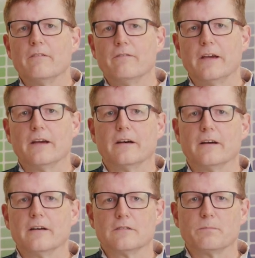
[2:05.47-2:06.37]
via
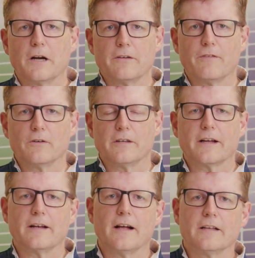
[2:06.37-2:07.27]
a smartphone
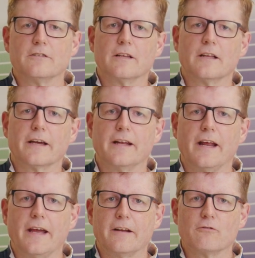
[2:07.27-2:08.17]
technology like an
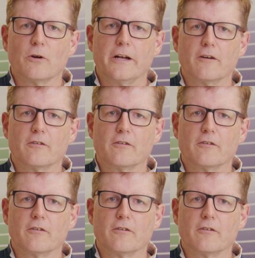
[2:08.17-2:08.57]
Android